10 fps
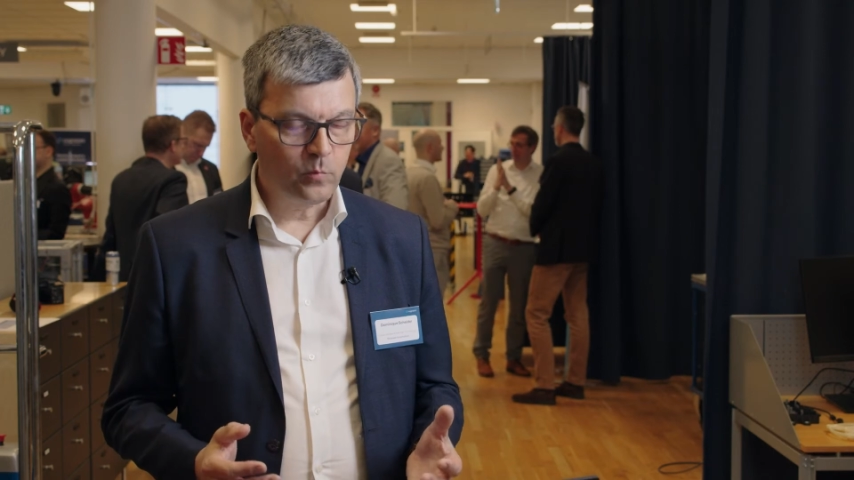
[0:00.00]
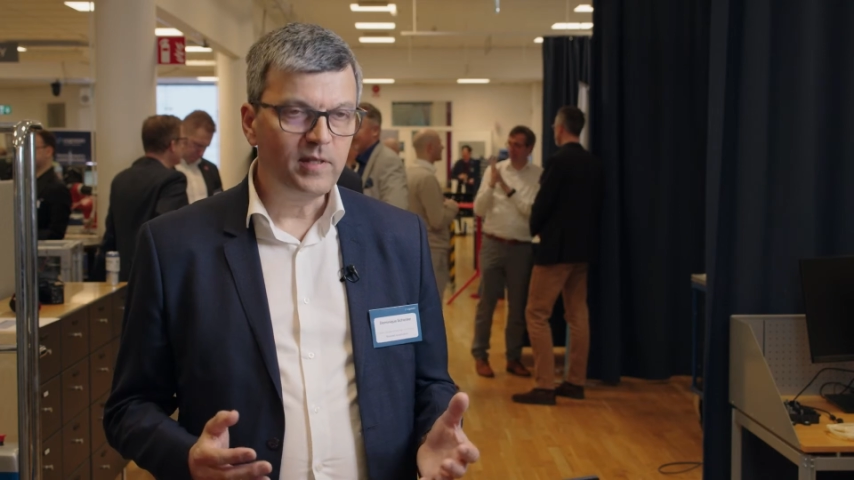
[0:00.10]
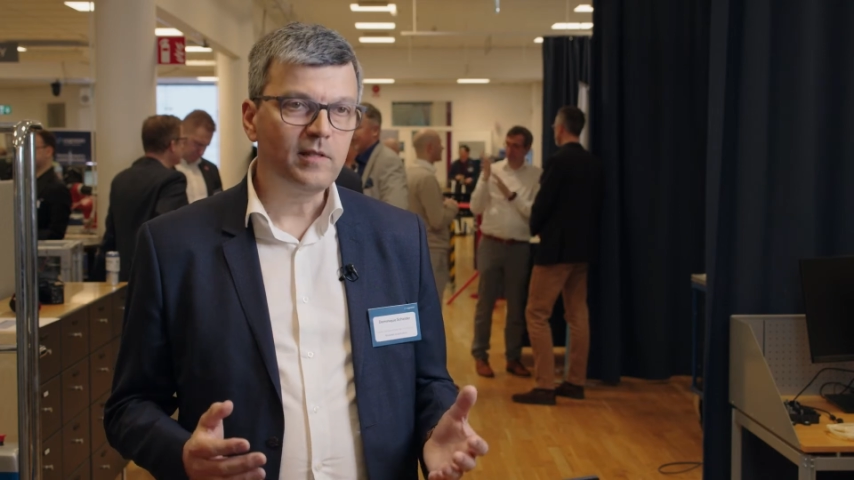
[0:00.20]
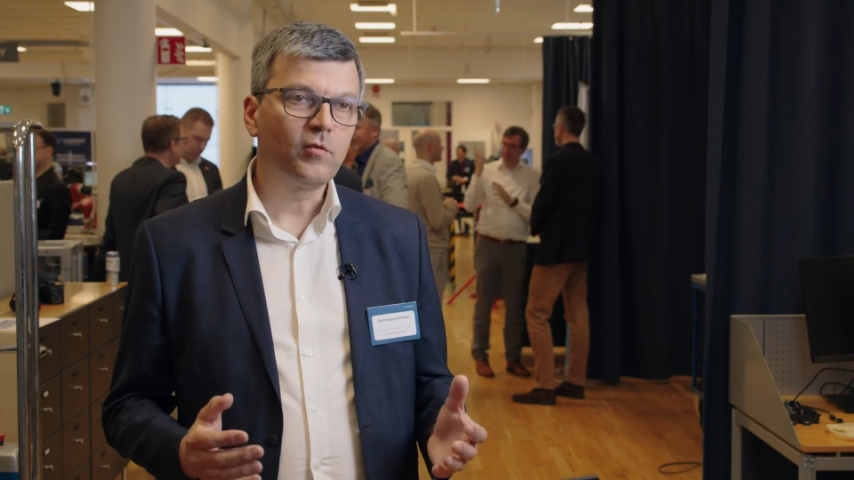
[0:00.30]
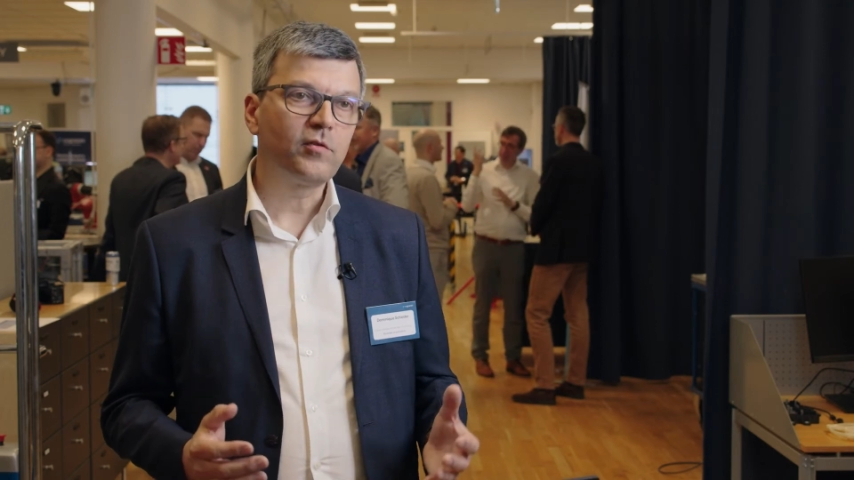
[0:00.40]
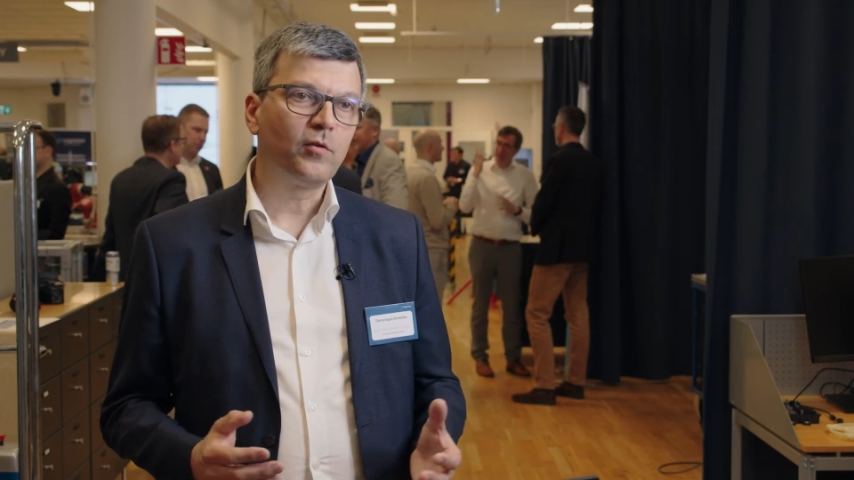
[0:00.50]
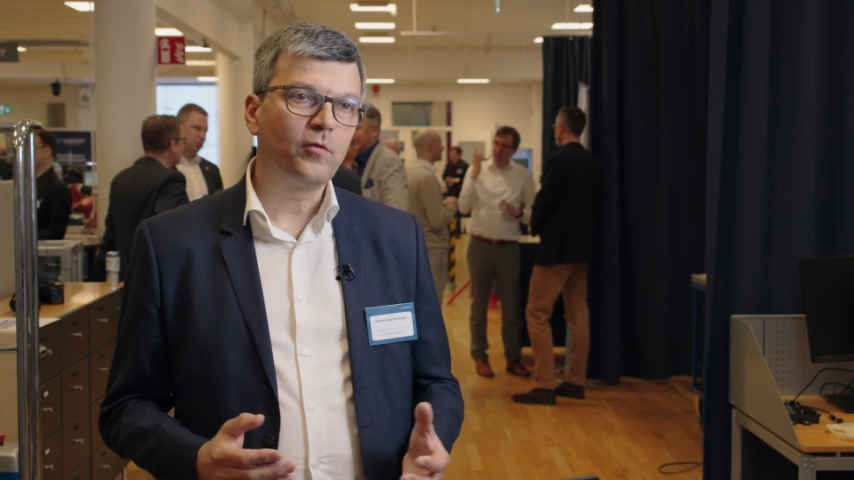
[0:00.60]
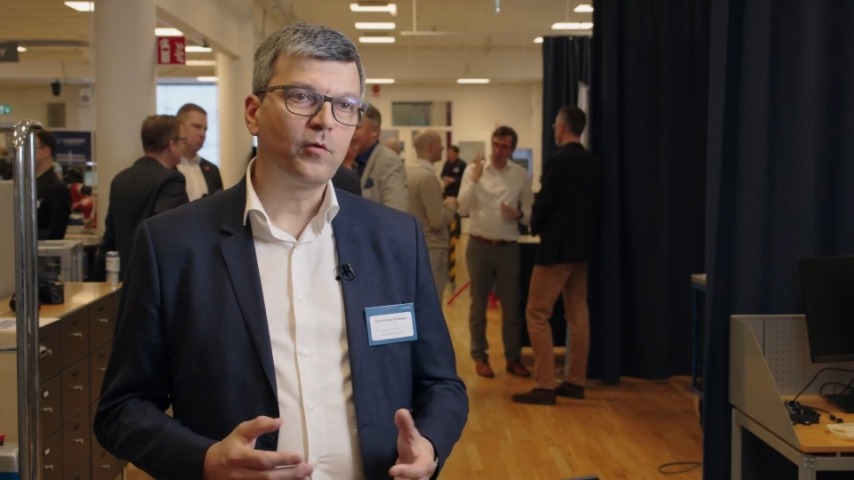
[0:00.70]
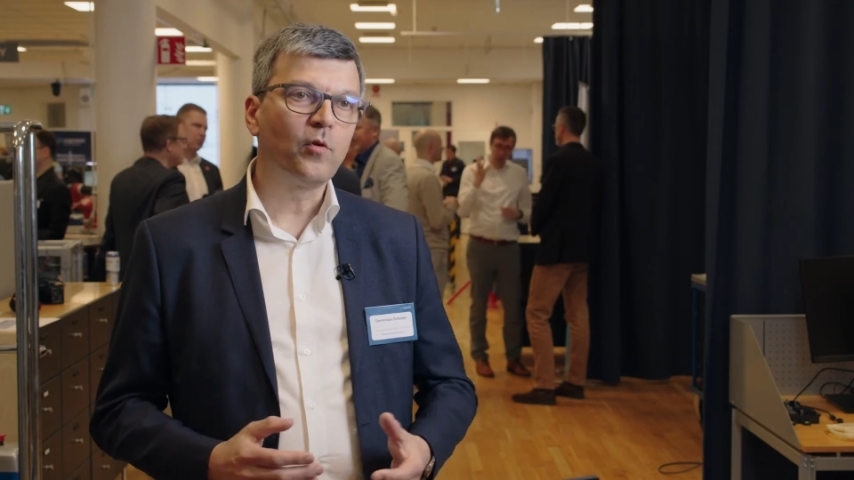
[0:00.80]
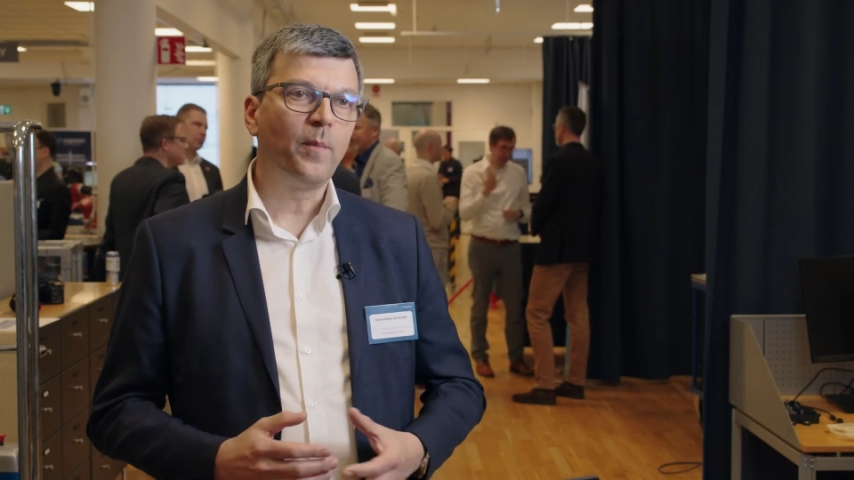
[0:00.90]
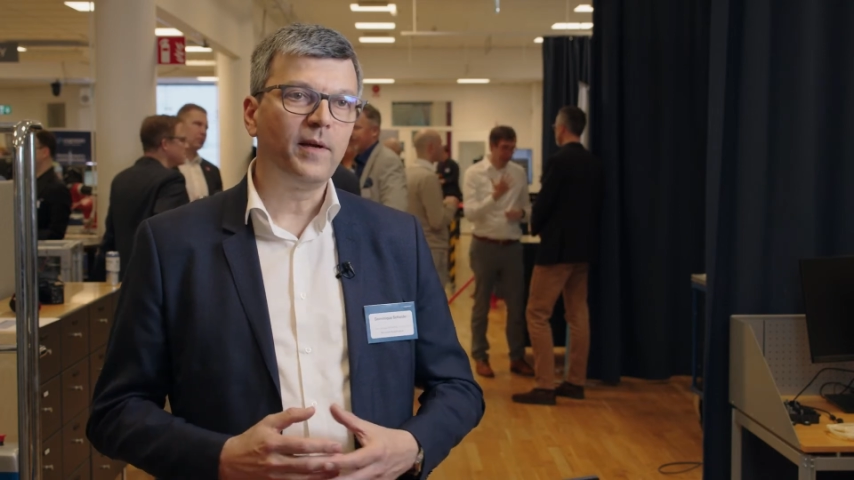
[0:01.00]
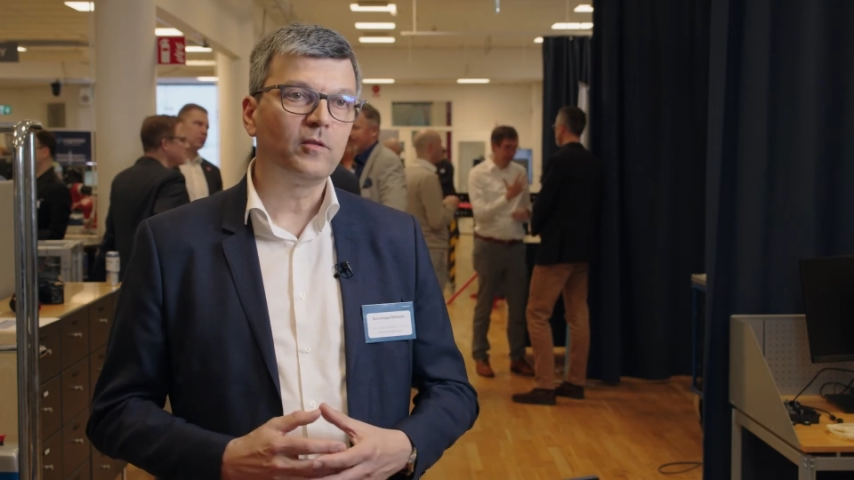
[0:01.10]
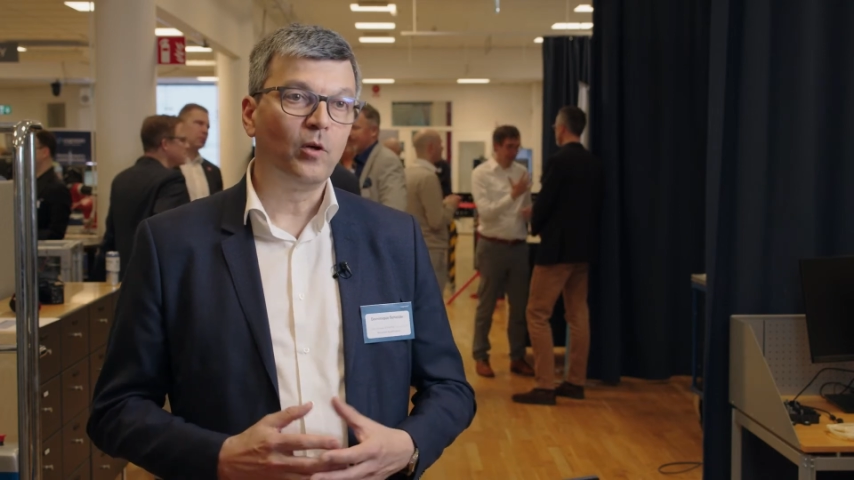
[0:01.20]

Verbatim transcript: we see also the European